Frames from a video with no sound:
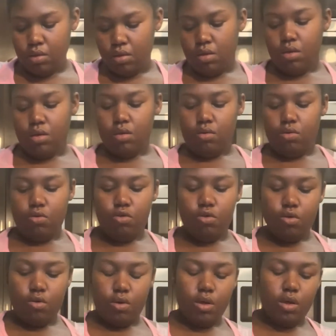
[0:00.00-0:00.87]
I'll show
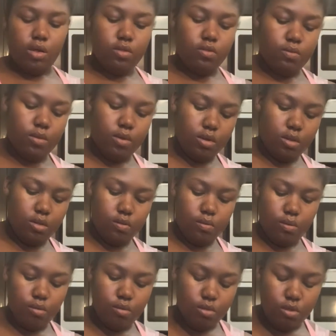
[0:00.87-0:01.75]
you guys what it's
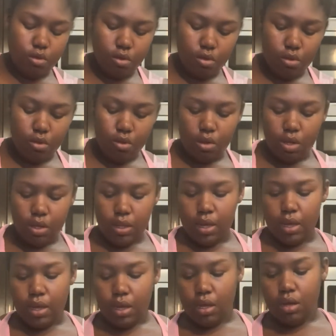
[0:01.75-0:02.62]
supposed to look
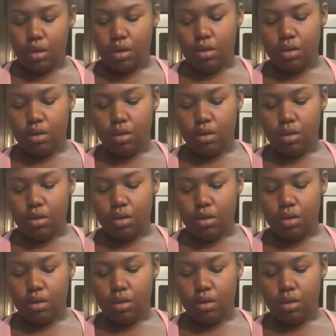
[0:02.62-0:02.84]
like.